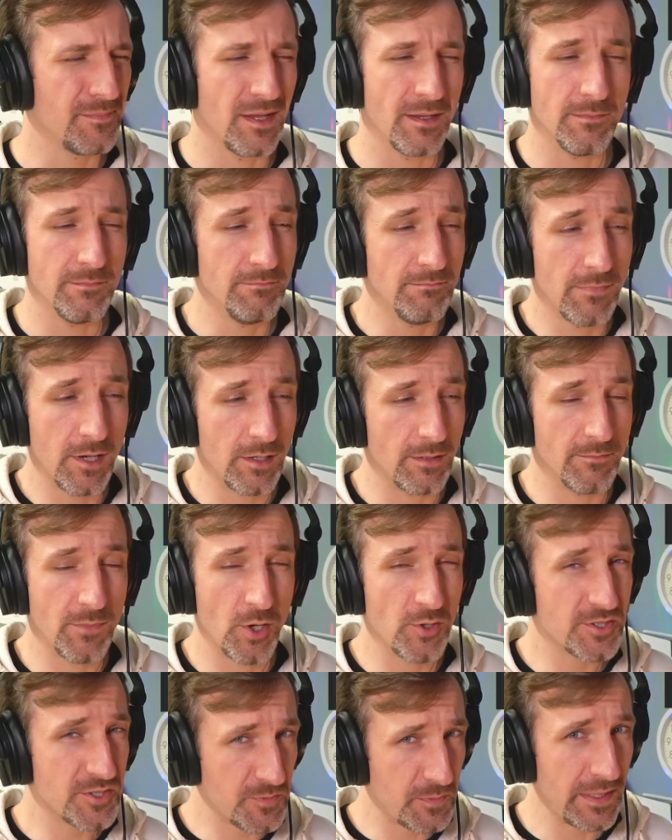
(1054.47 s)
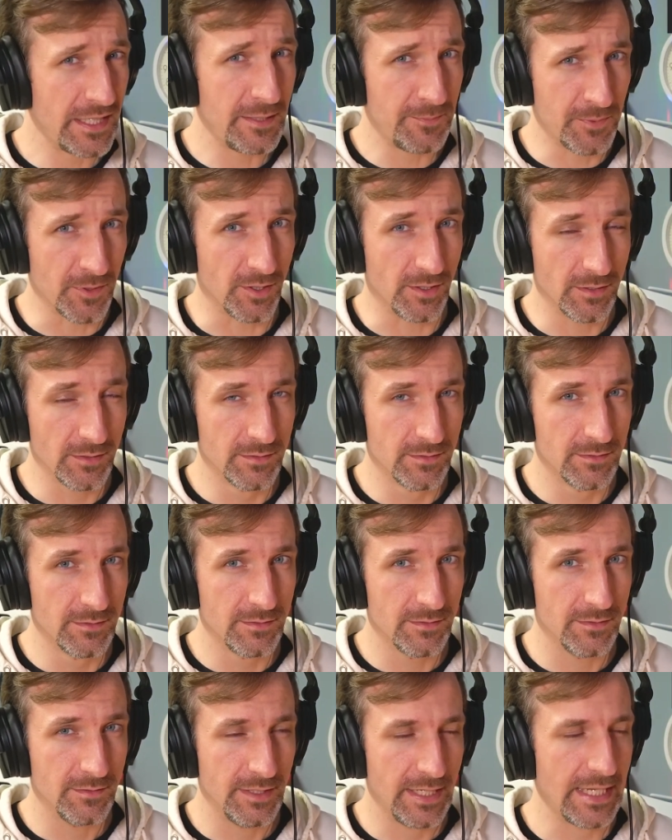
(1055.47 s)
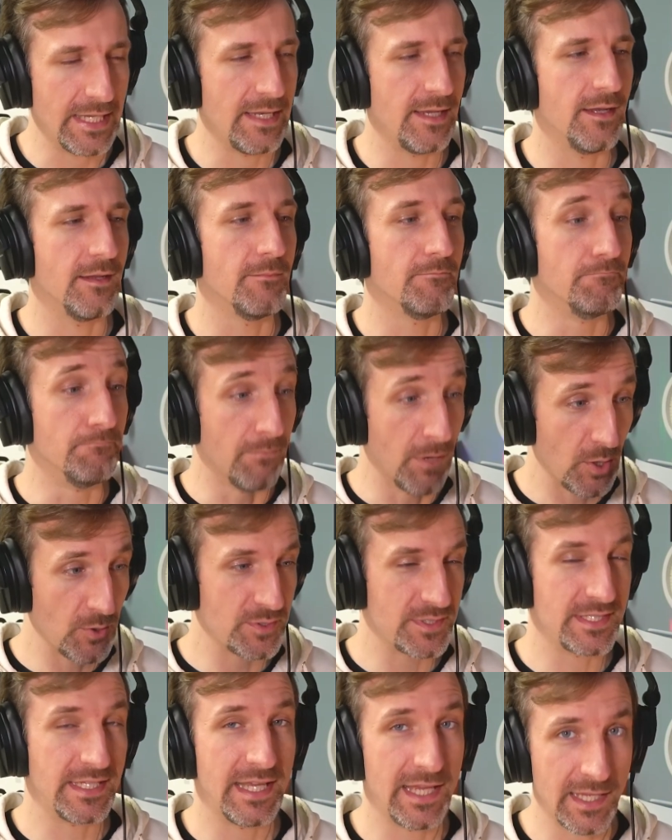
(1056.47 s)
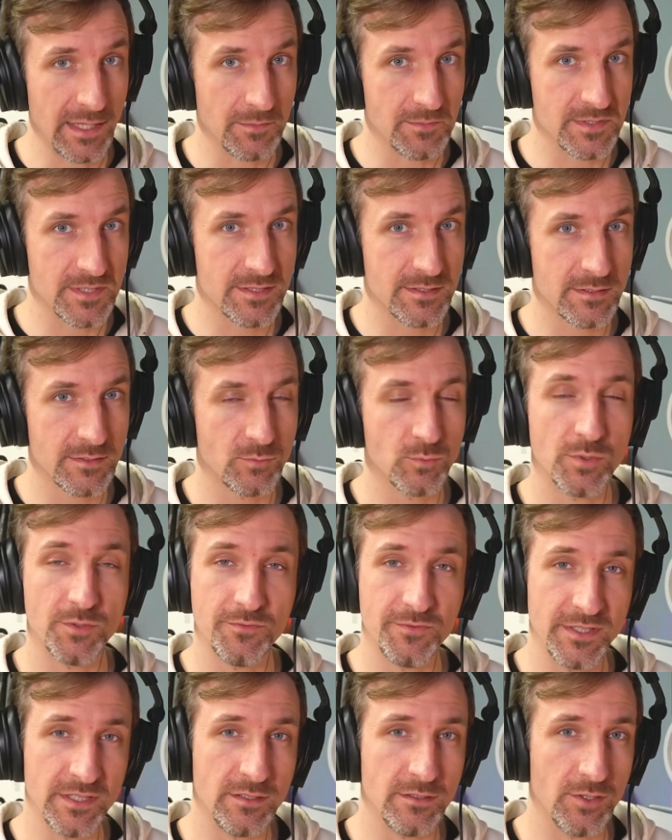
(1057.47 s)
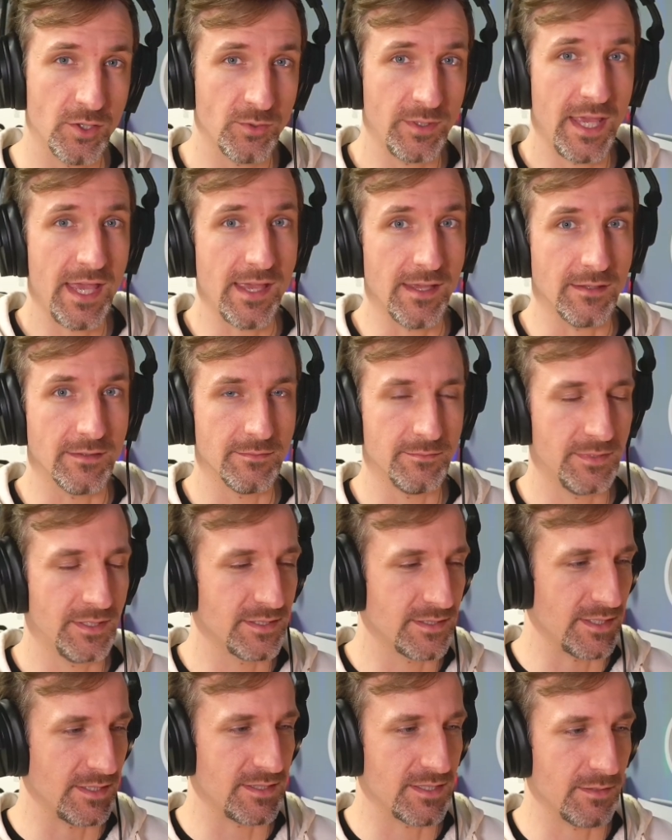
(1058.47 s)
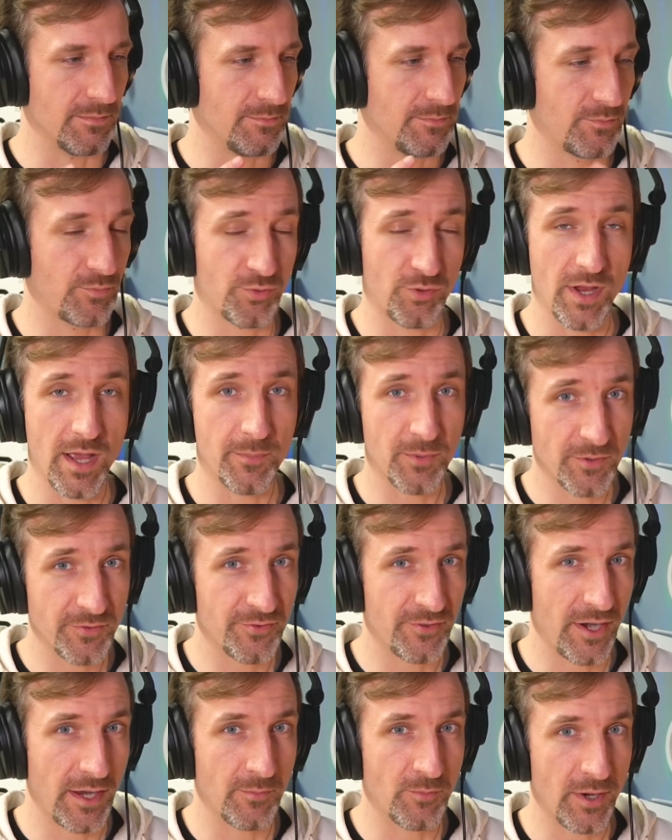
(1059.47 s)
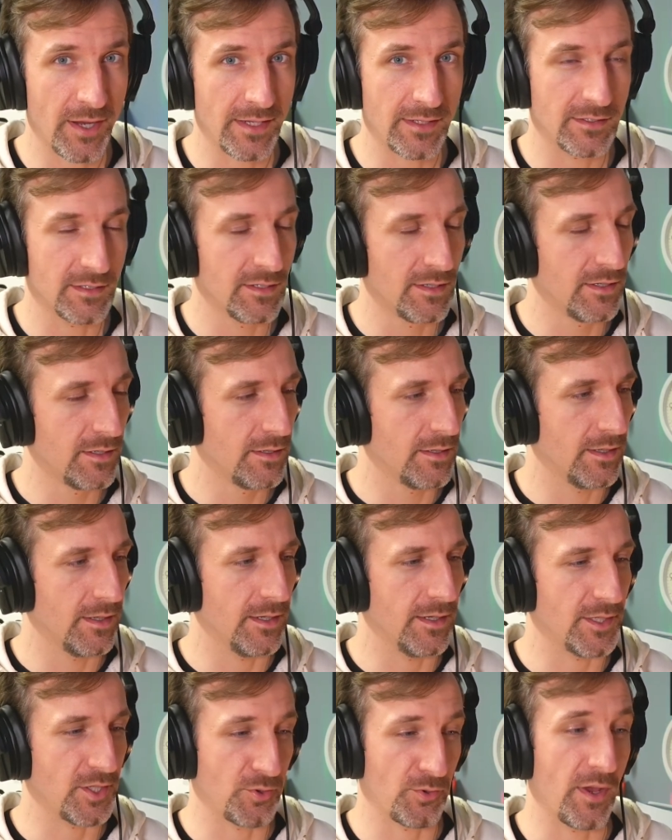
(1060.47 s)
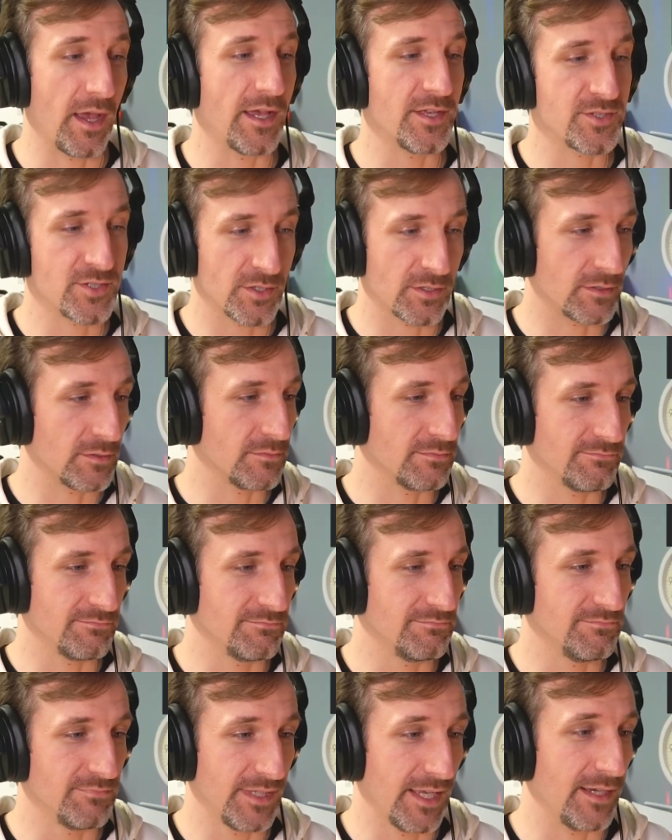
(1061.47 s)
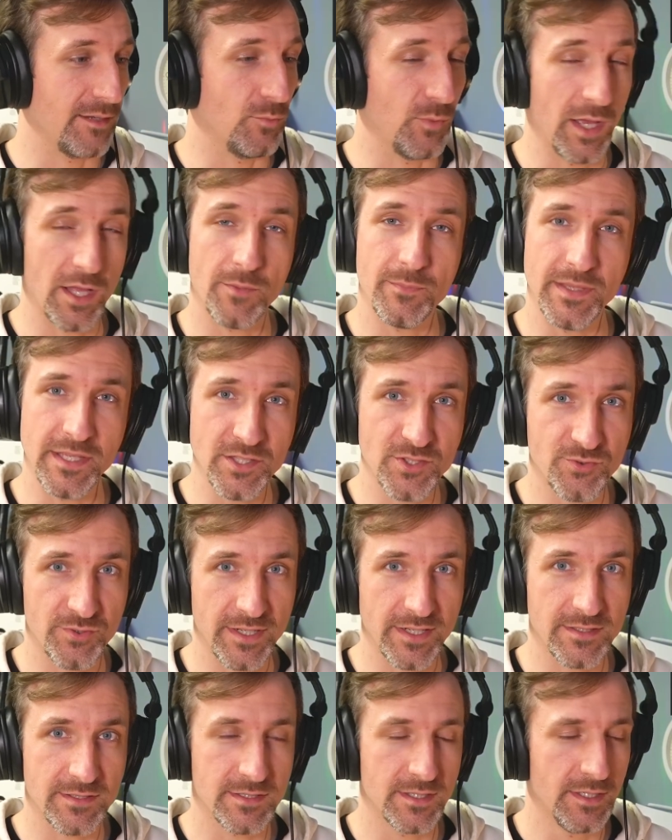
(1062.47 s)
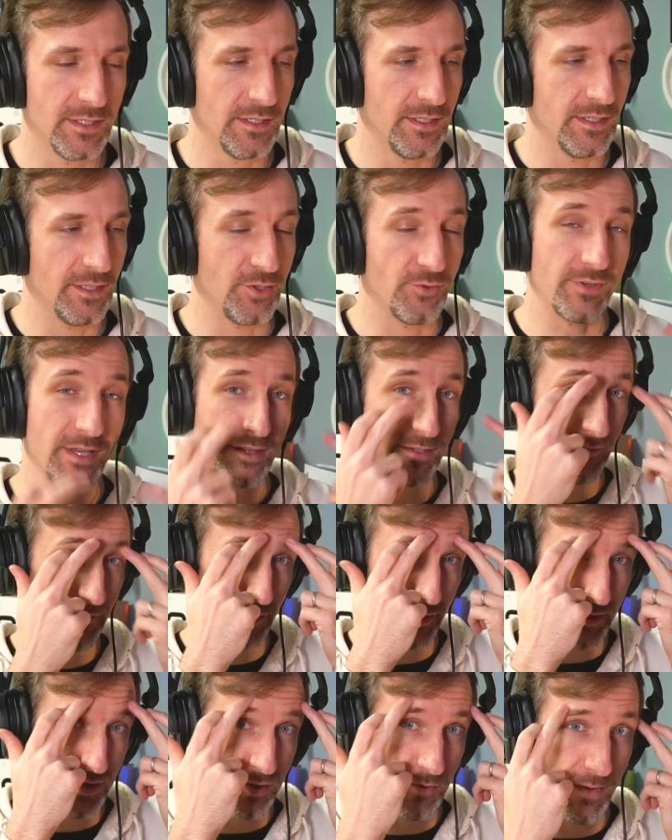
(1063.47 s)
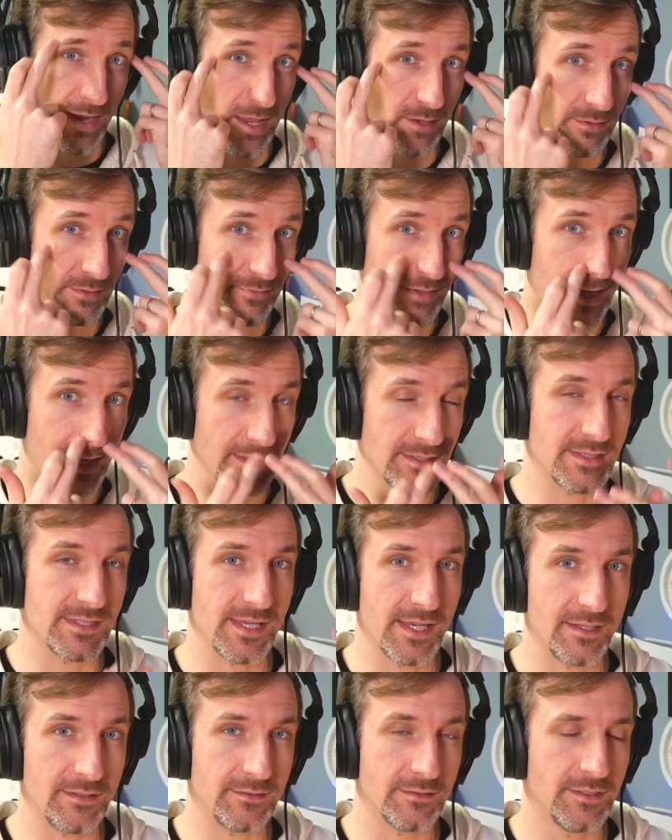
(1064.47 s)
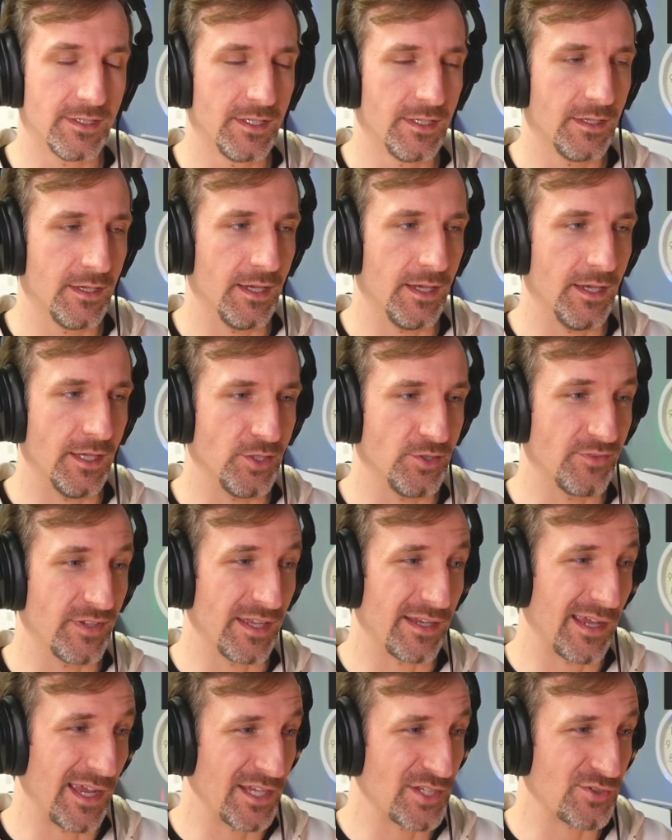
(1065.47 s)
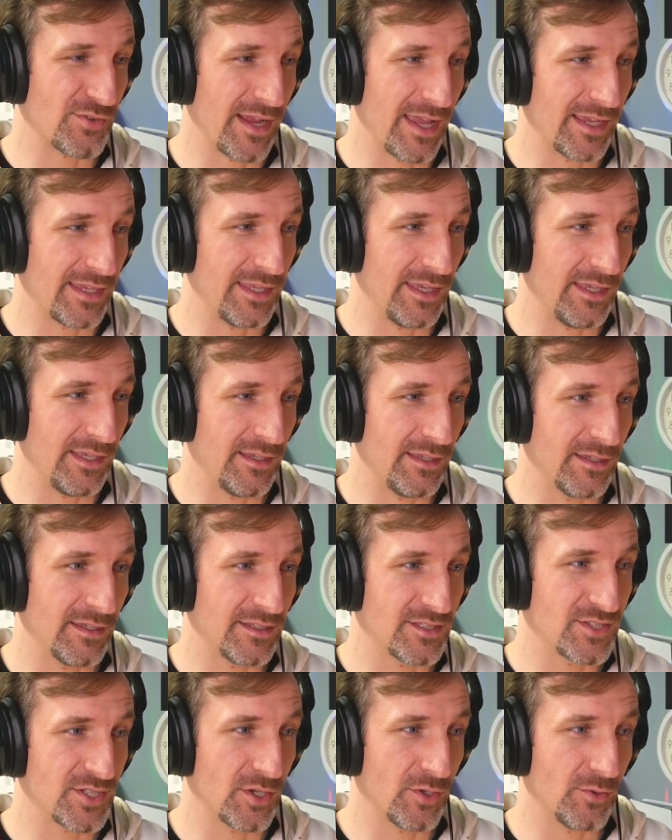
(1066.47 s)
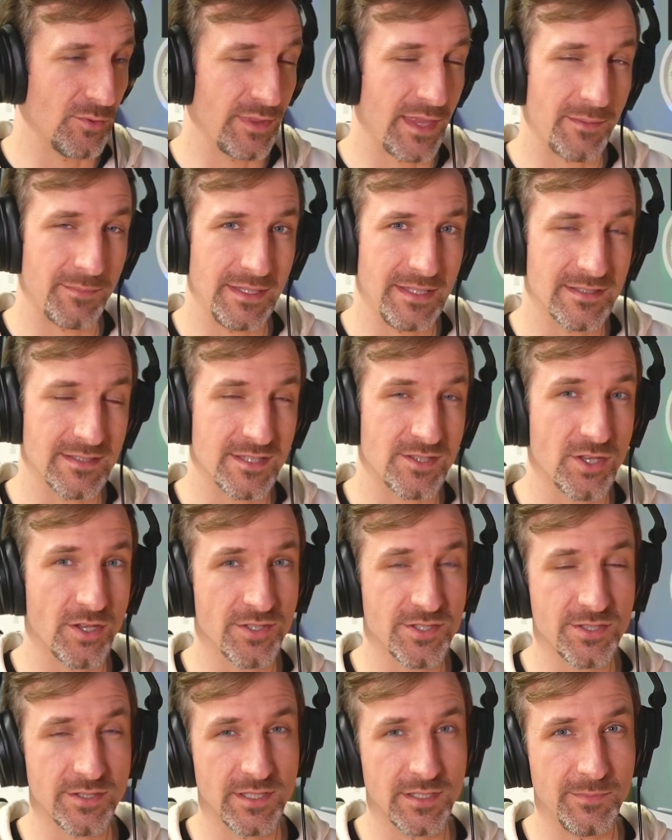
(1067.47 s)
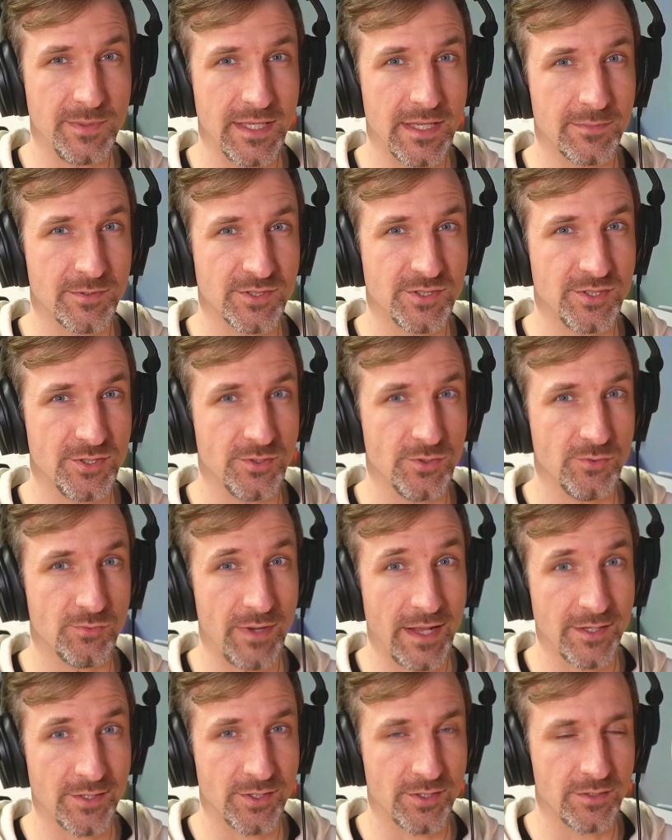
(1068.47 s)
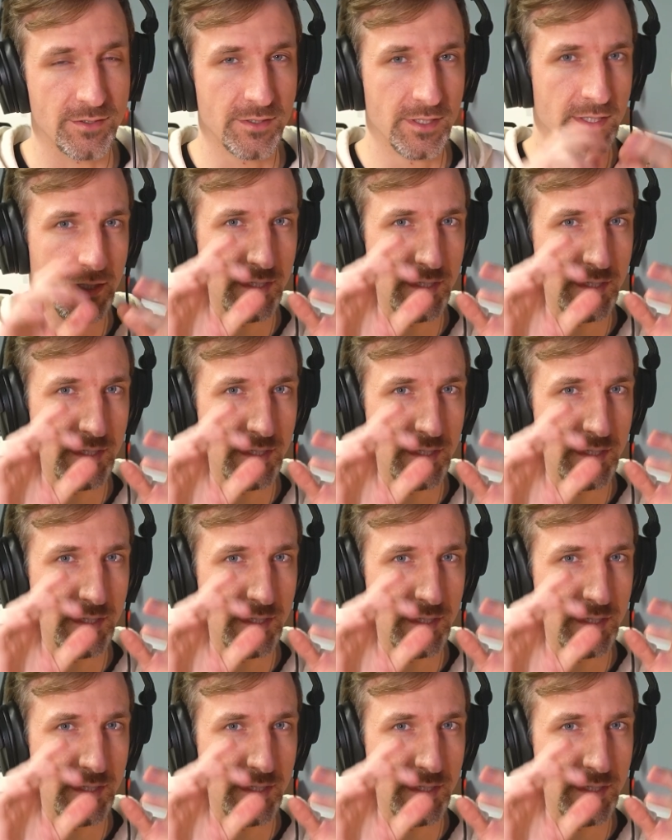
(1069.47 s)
most people in most games will feel okay because it's a proper frame rate. Uh, your eyes are kind of well being tricked. You've got the full surround of the headset. Uh, you've got eye tracking, so that means it's also going to be able to render